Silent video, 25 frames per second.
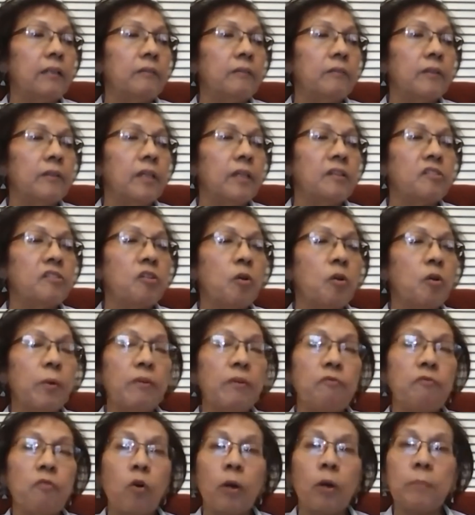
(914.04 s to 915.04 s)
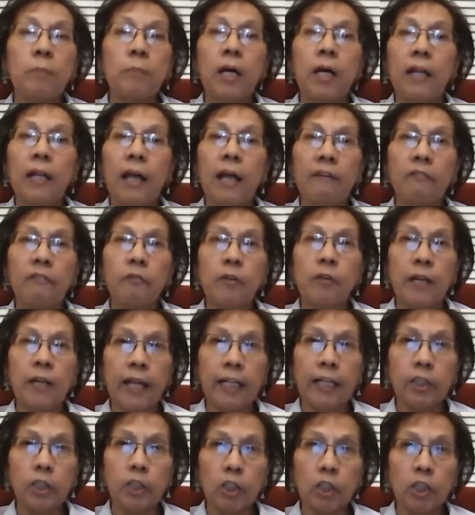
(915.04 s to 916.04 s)
And so we form a lot of
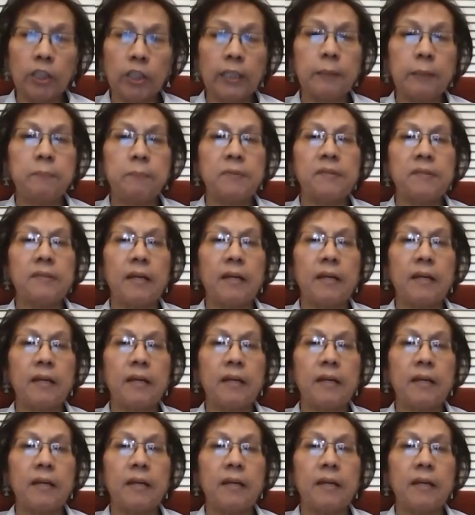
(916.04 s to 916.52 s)
relationships